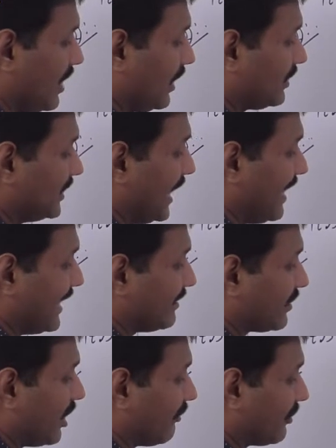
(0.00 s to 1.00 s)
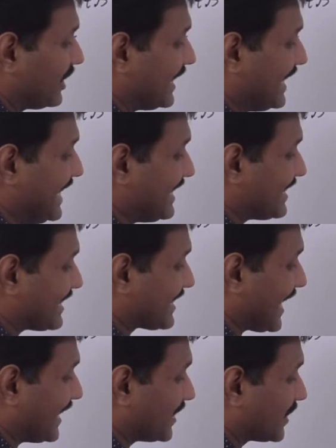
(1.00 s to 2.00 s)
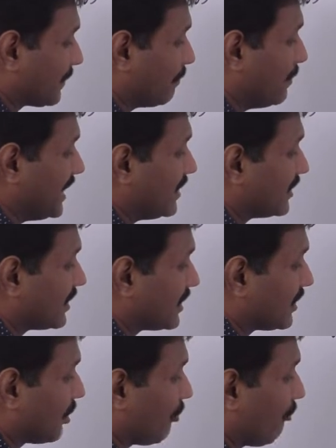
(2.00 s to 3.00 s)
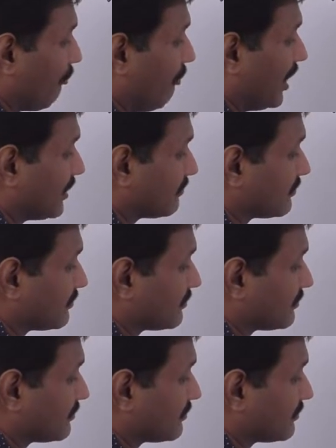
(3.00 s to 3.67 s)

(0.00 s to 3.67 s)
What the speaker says: the length of each side be 1.